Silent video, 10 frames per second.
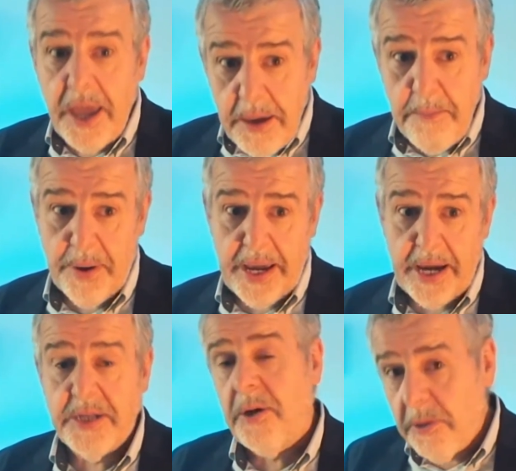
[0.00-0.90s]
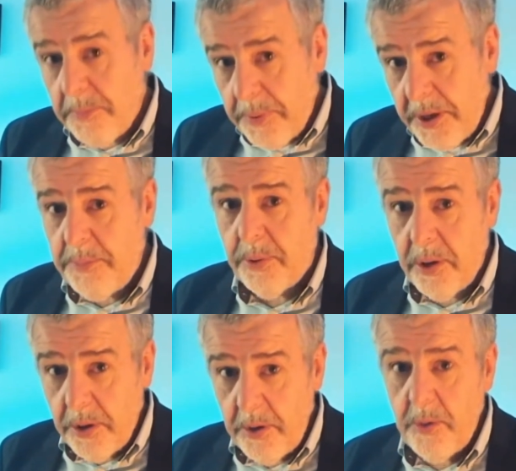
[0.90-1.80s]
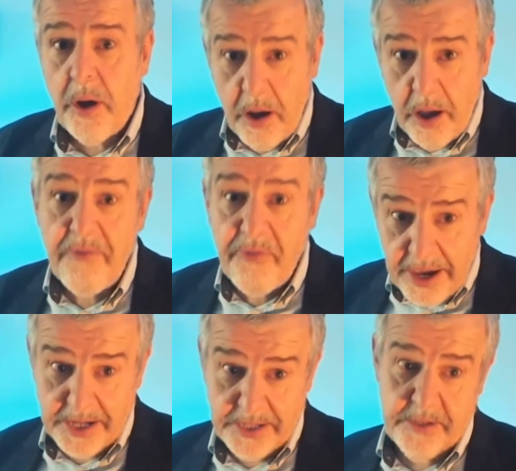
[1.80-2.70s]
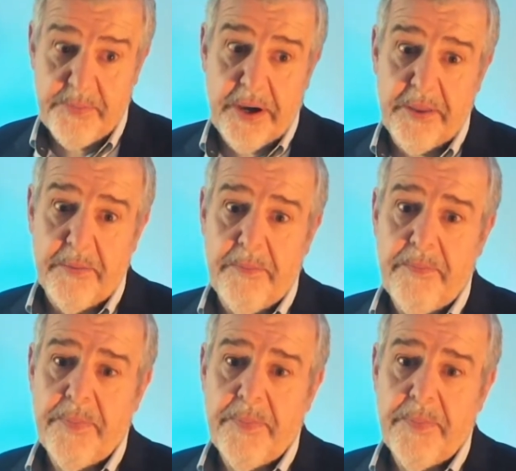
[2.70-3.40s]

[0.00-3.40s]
impact on the people who are affected by them.